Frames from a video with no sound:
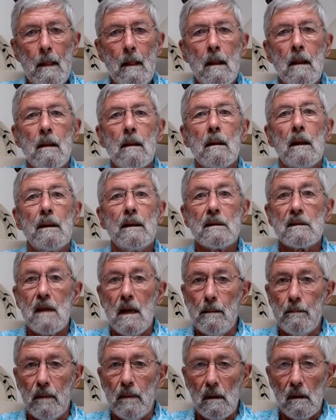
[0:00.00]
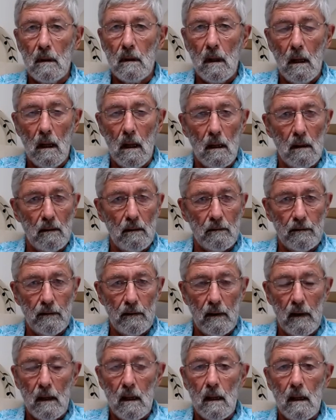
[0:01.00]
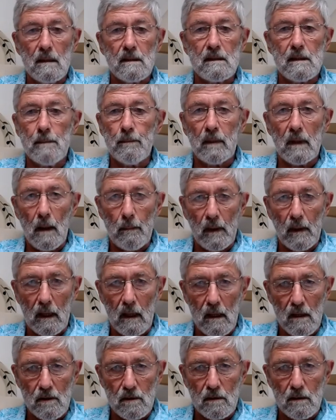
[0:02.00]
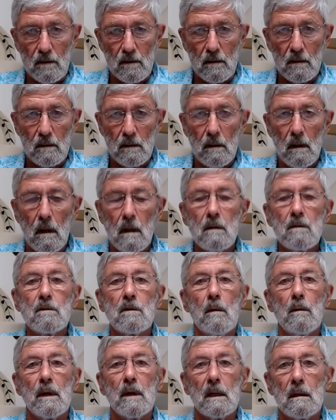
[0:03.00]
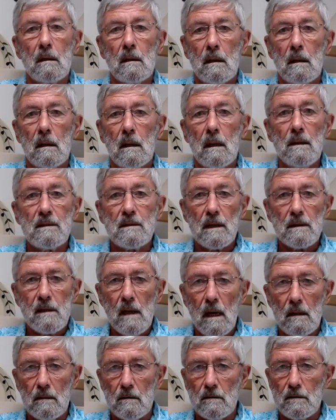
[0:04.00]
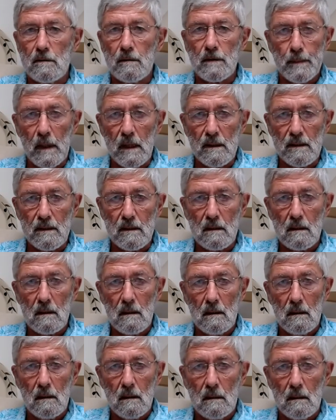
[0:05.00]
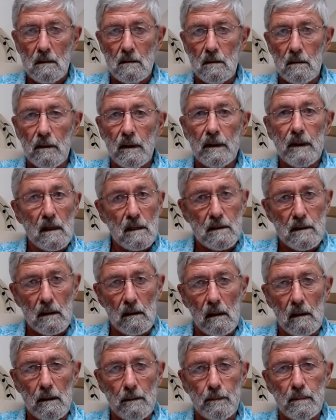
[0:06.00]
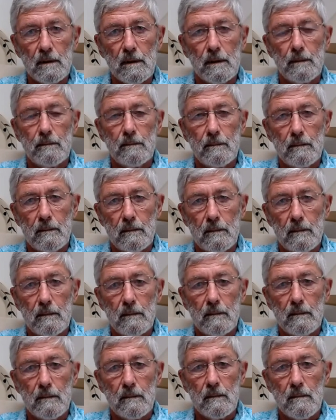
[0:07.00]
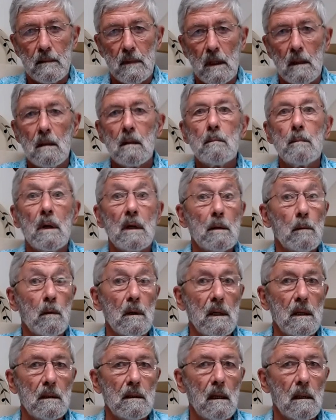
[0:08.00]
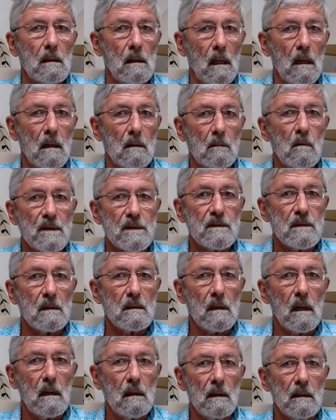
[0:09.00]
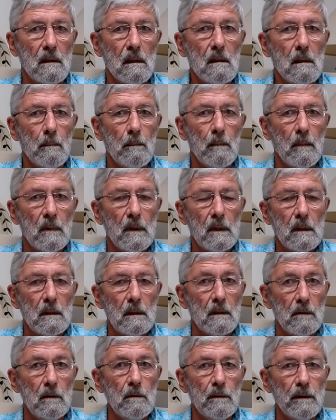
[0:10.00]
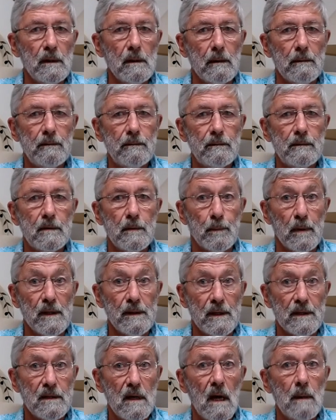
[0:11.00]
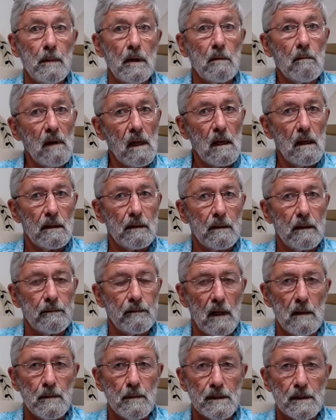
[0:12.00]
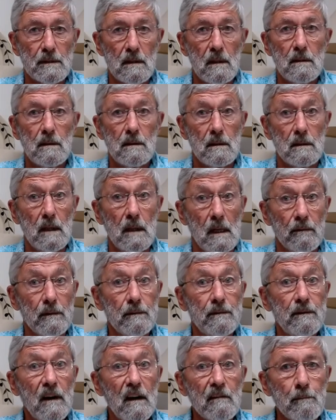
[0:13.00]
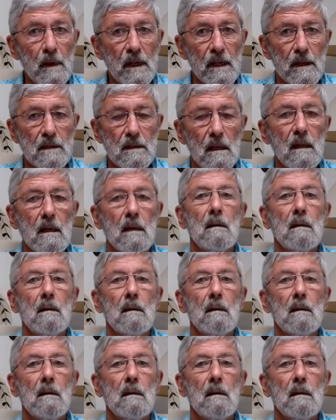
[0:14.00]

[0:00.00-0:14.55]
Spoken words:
An example of a simple application showing instantaneous response to an external input. By the way, that clock wasn't entirely dumb. It knew enough to print the time in red if I was even 5 minutes late.